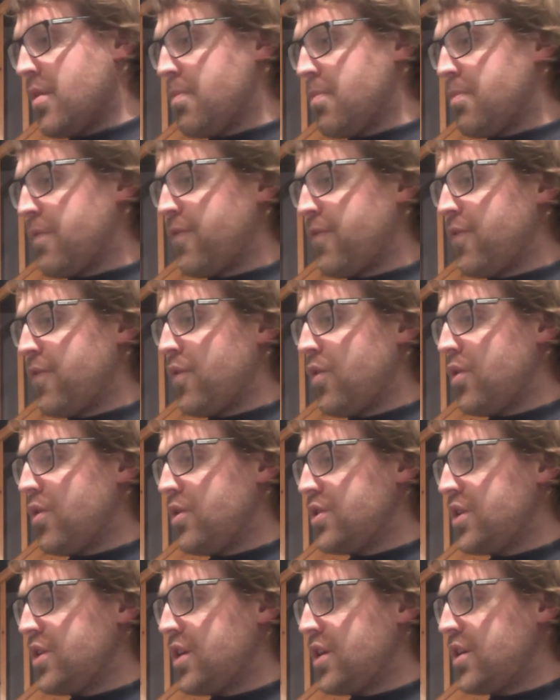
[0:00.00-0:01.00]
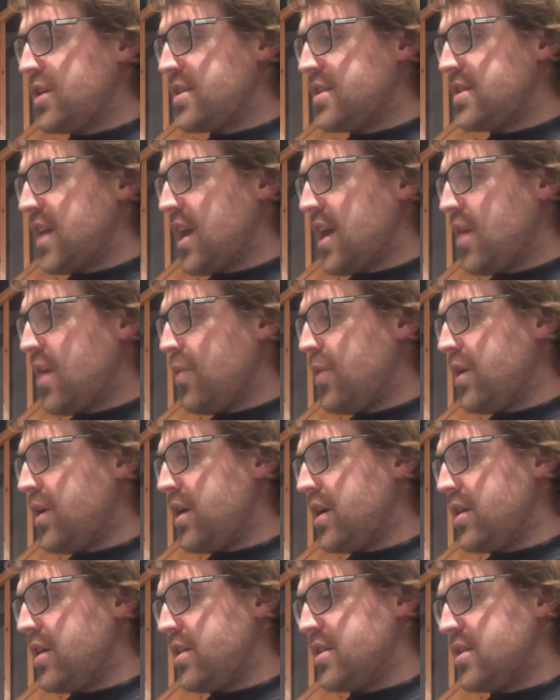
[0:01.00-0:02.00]
Before she could say a
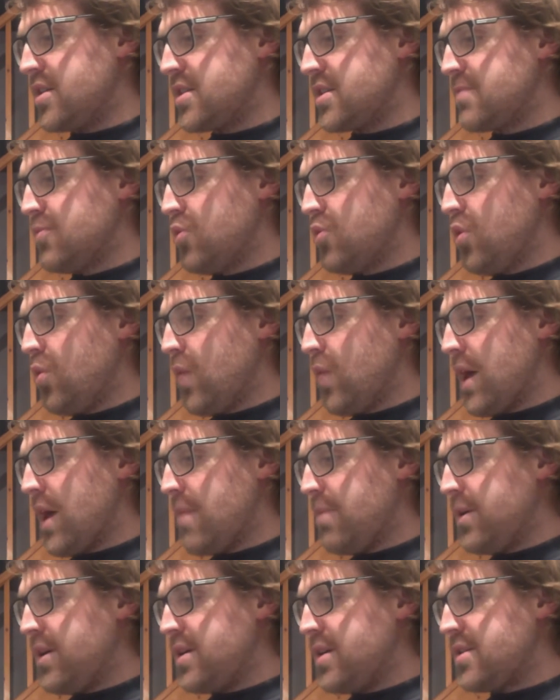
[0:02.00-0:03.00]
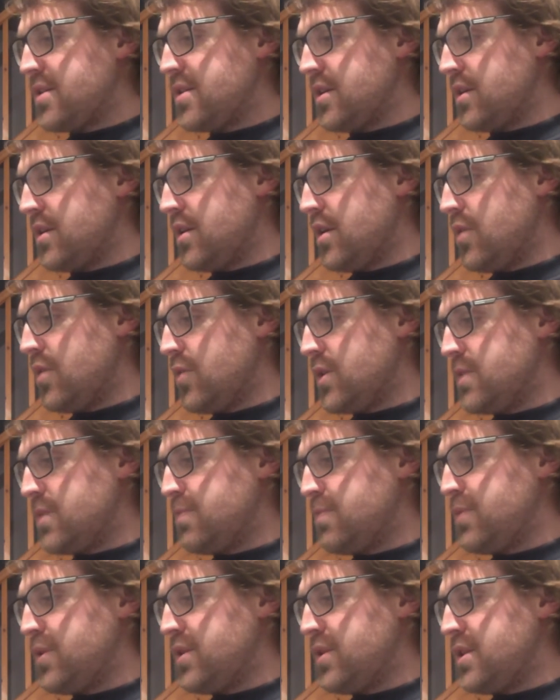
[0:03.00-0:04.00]
word, the small wet person was
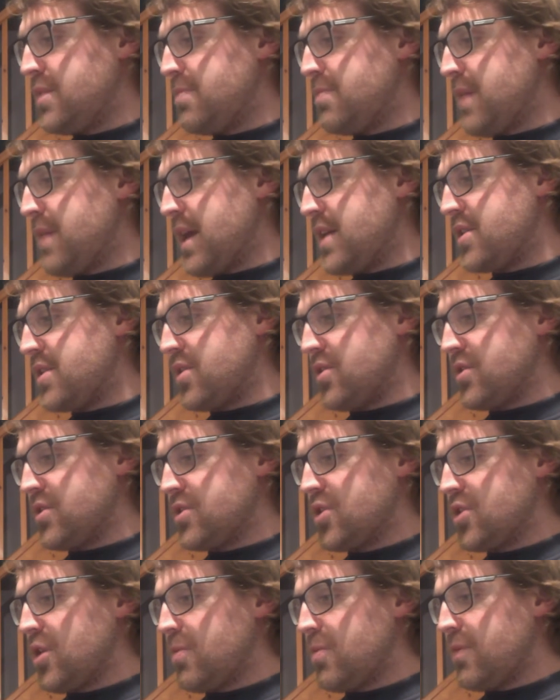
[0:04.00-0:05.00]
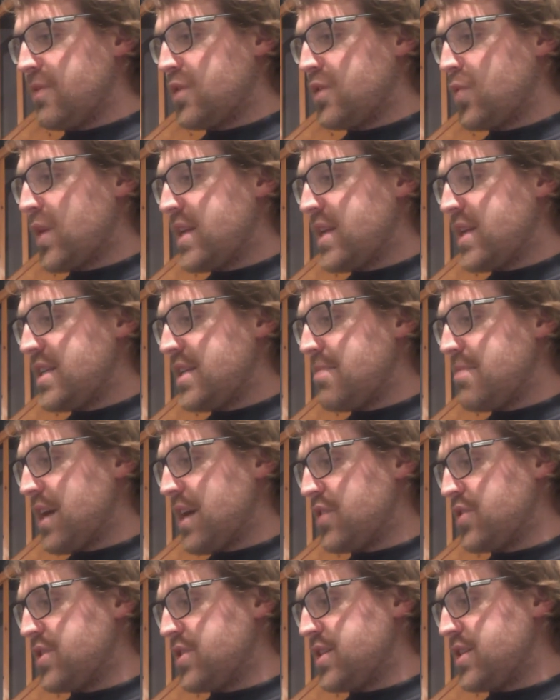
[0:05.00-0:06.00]
put to bed on top of 20
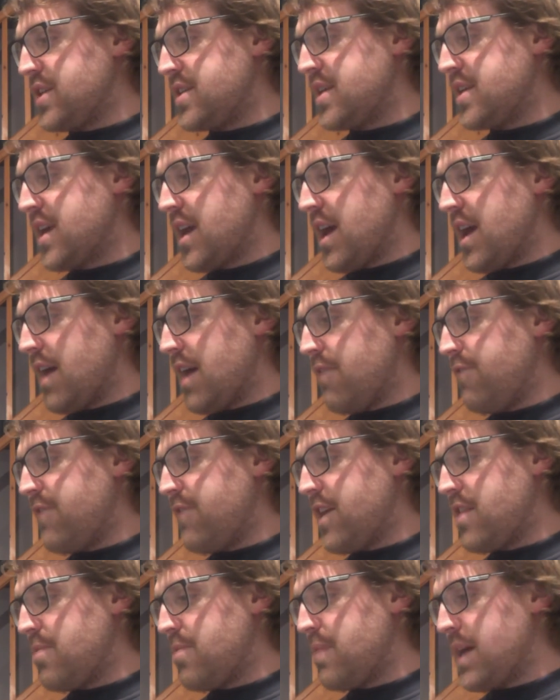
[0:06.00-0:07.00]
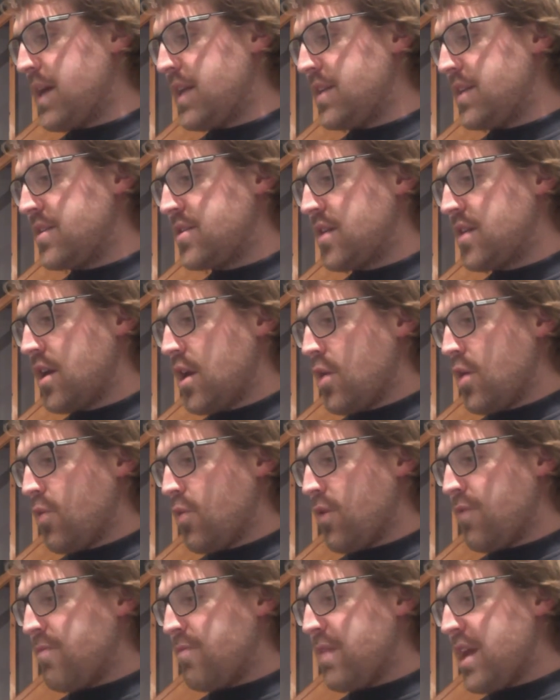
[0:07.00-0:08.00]
mattresses and feather beds,
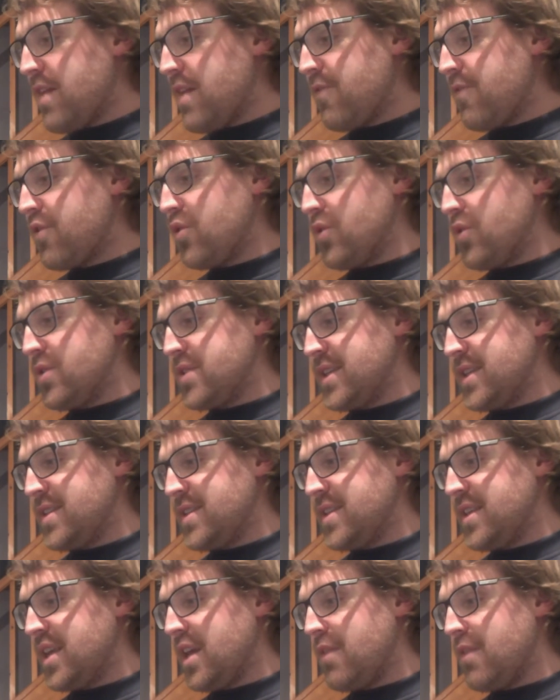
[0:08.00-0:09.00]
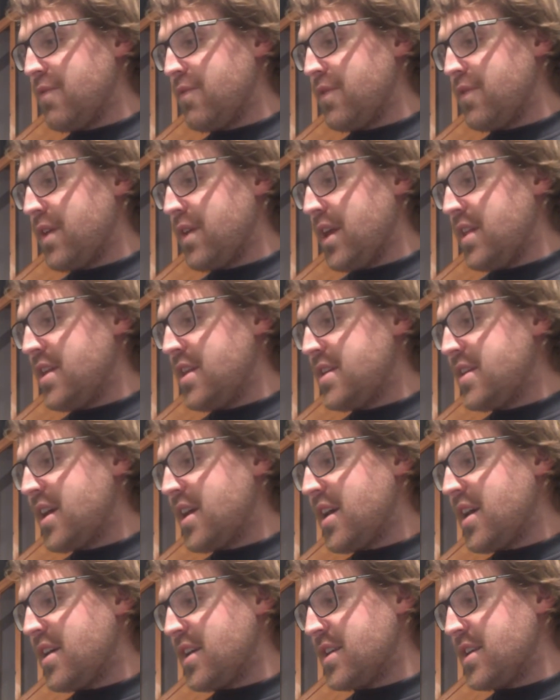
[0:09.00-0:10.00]
with me, of course, underneath. In the
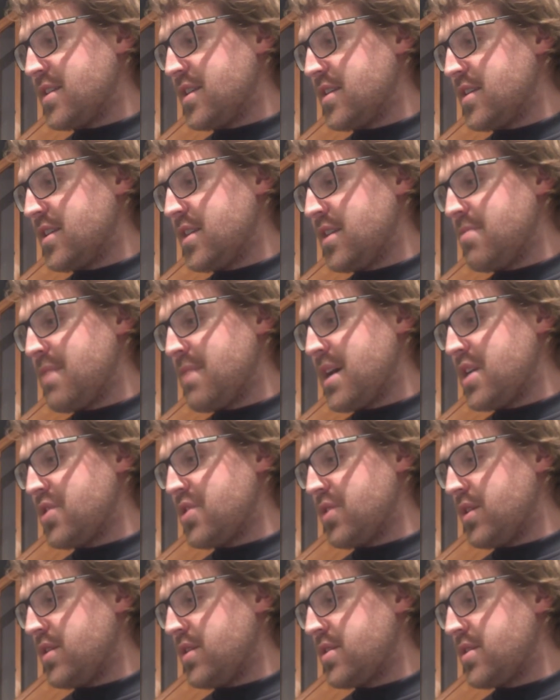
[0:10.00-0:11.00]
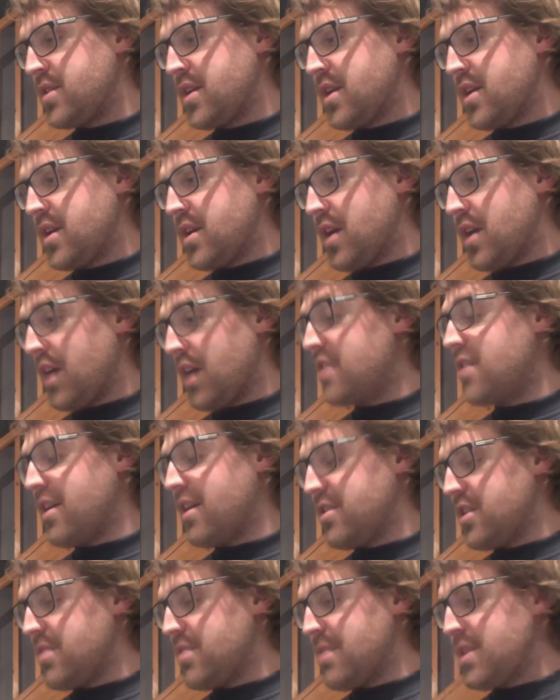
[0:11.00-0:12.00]
darkness under the mattresses,
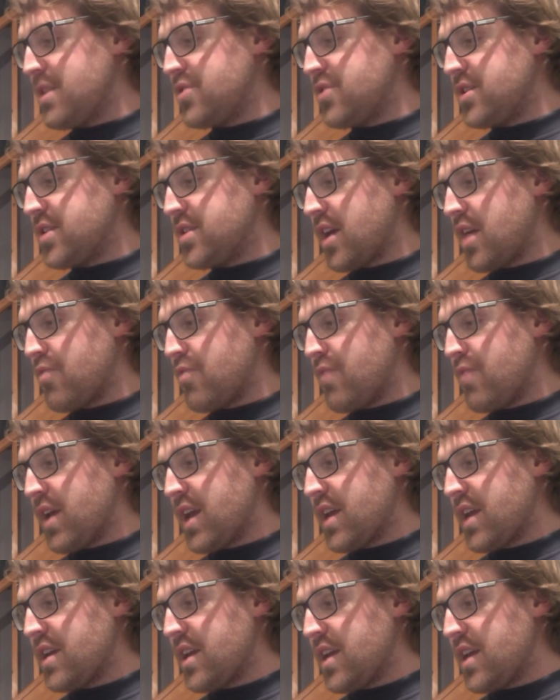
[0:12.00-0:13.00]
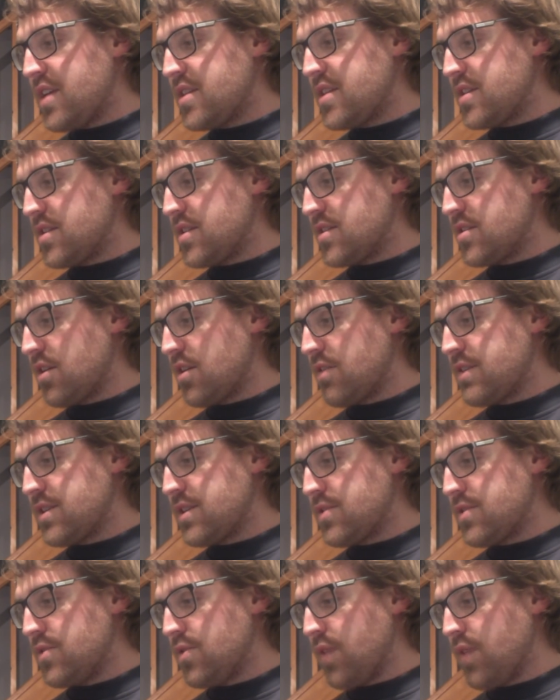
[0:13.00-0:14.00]
I recognised the soft
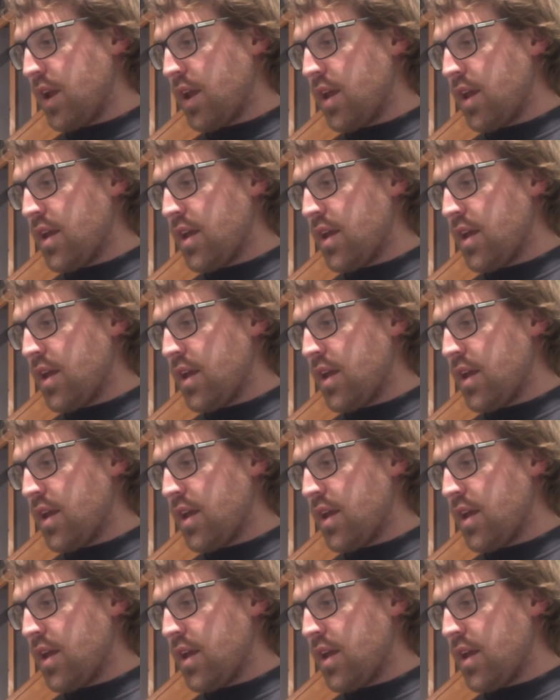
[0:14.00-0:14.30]
snoring.